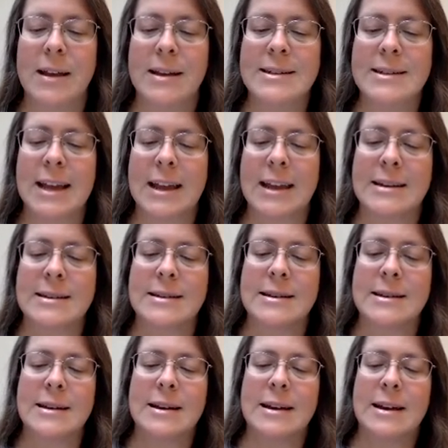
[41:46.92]
Second,
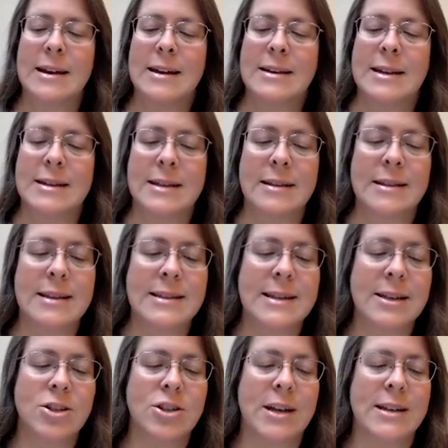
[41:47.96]
doesn't this
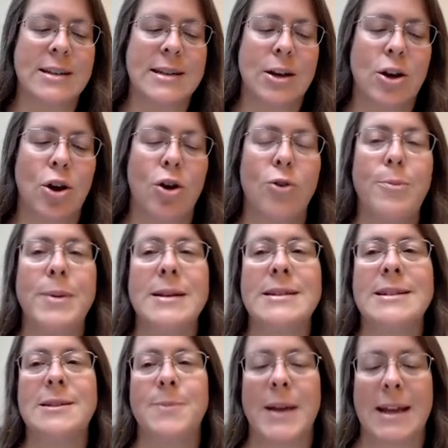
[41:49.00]
suggest an open
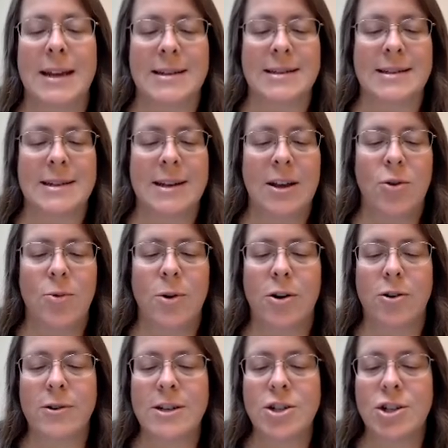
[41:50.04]
space where
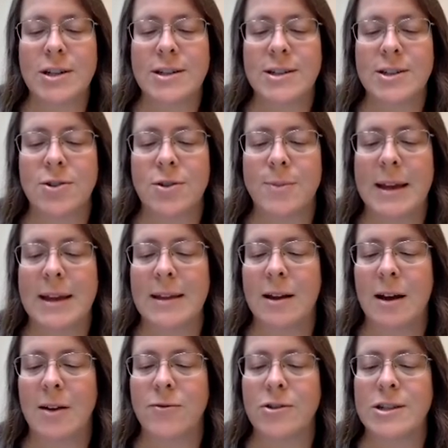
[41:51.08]
Christians could be in
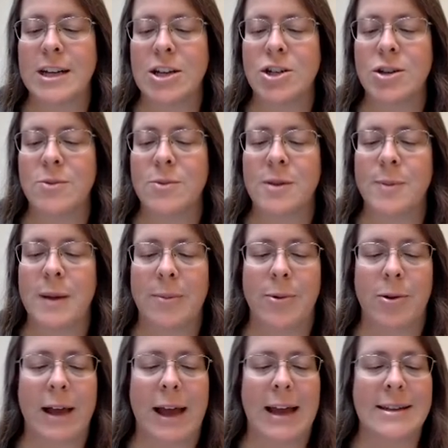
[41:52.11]
conversation with
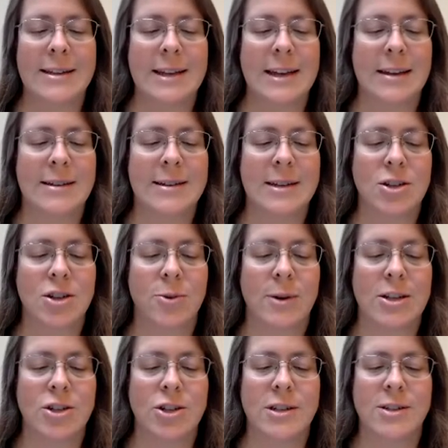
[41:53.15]
people asking such
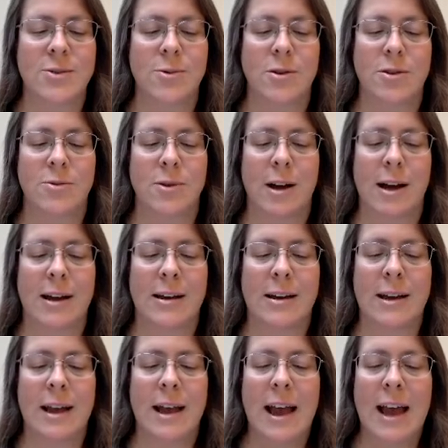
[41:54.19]
questions worldwide
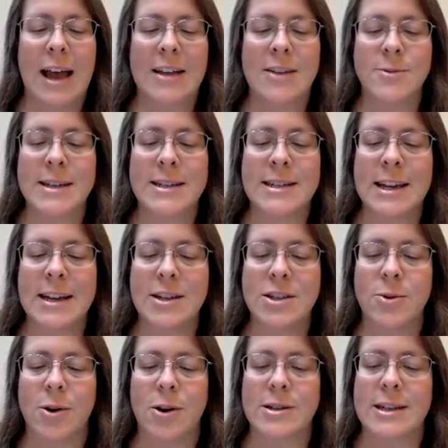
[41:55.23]
as we seek
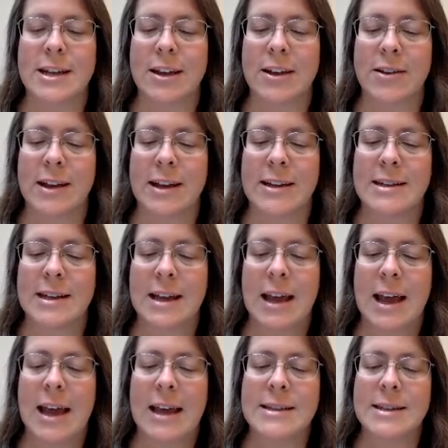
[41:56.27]
to articulate
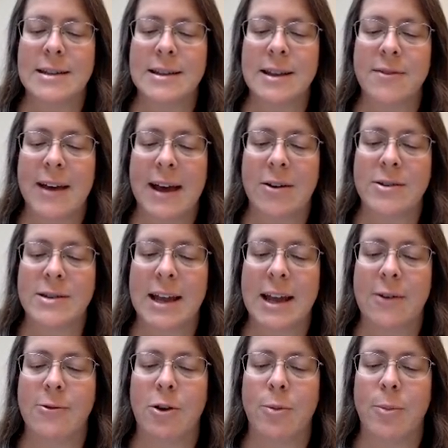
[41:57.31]
and to live out
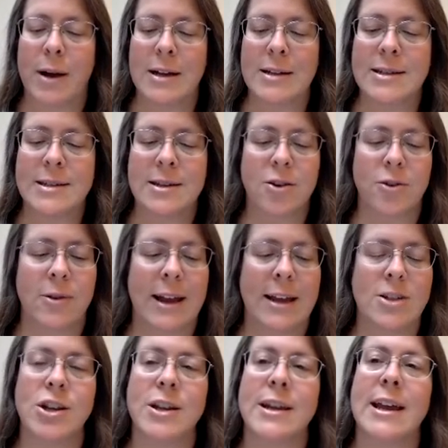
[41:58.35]
a robust
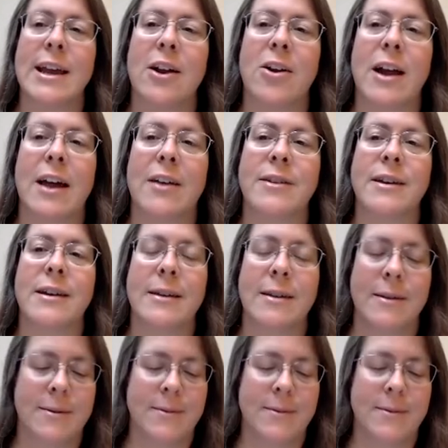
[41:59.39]
creation care ethic?